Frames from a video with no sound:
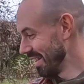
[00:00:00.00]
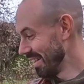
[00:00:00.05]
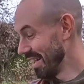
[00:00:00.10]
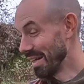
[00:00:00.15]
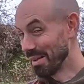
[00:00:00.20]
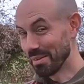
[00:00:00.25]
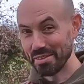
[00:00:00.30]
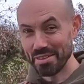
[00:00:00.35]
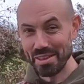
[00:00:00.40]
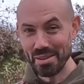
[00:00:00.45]

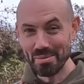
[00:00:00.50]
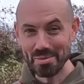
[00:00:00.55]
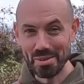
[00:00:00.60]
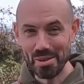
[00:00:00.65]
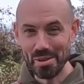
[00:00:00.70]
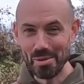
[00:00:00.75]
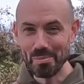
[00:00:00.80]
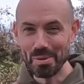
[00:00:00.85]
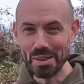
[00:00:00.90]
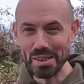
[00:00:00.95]
Now it's time to
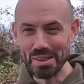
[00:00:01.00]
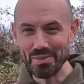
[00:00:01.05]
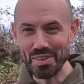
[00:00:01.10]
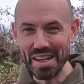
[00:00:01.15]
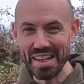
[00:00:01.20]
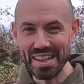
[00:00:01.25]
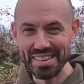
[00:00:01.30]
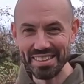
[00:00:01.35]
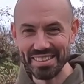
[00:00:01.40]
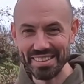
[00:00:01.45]
hop in the
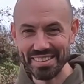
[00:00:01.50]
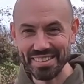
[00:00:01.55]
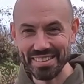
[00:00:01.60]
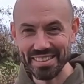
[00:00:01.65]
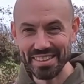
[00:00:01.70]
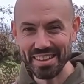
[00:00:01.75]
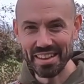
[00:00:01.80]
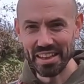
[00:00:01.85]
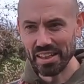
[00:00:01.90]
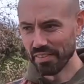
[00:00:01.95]
van
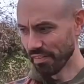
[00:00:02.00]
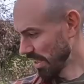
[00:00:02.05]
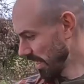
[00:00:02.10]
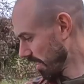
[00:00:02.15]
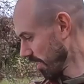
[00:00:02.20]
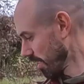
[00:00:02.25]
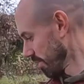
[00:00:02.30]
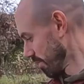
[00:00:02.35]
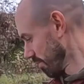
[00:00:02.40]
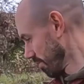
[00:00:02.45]
and give it a
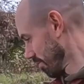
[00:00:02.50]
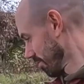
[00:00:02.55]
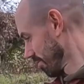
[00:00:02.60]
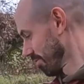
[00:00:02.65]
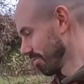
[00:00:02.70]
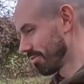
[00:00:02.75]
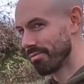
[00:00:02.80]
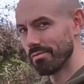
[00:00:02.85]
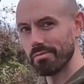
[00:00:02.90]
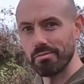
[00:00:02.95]
go. Did
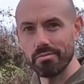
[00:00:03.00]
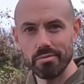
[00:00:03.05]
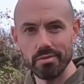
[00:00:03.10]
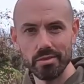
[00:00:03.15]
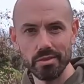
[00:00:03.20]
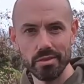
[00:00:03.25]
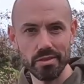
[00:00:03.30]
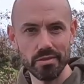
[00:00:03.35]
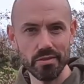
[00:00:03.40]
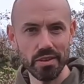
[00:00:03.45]

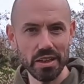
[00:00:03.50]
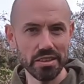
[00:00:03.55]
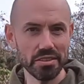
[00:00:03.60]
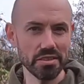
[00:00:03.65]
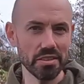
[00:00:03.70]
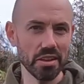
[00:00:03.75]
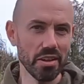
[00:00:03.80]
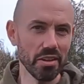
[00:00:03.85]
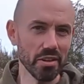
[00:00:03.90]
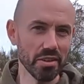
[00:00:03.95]
the van
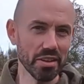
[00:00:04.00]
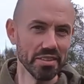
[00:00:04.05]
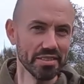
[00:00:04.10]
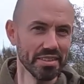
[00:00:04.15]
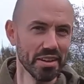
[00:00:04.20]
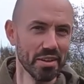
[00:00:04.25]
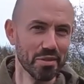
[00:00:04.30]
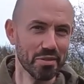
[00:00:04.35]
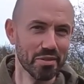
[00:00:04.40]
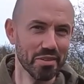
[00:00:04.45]
just unlock
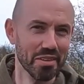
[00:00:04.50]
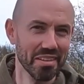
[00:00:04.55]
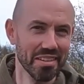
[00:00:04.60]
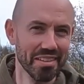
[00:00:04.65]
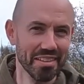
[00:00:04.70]
itself?